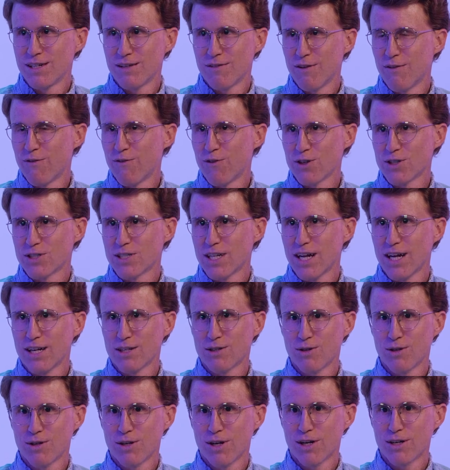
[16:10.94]
the first day I
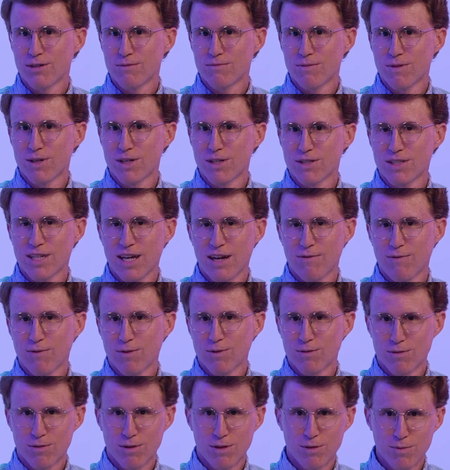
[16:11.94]
told our staff we
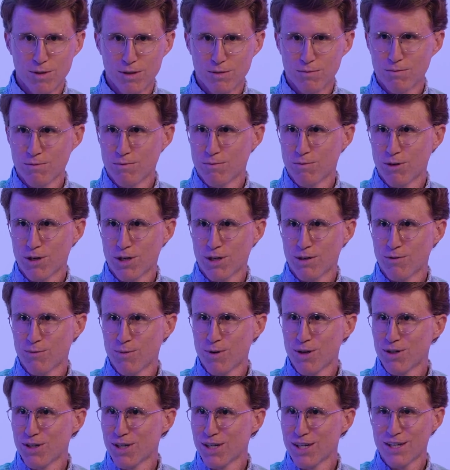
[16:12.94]
were going to be working
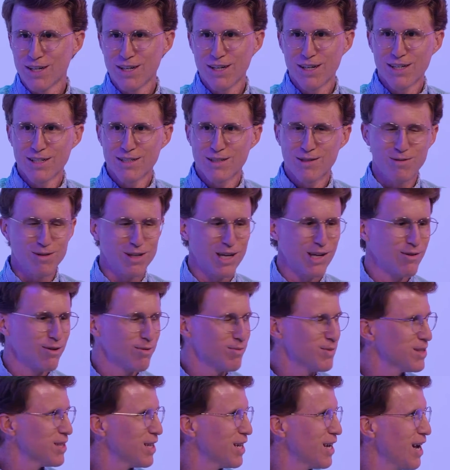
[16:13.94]
remotely, someone came up
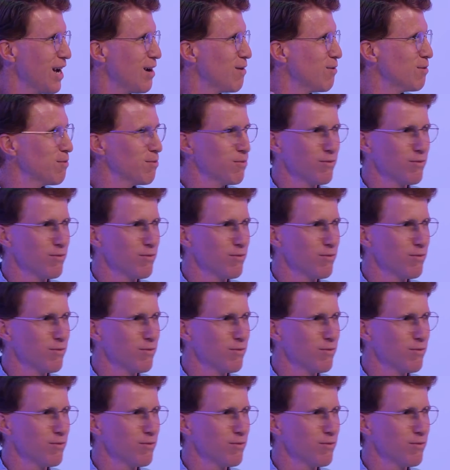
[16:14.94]
and said, hey, we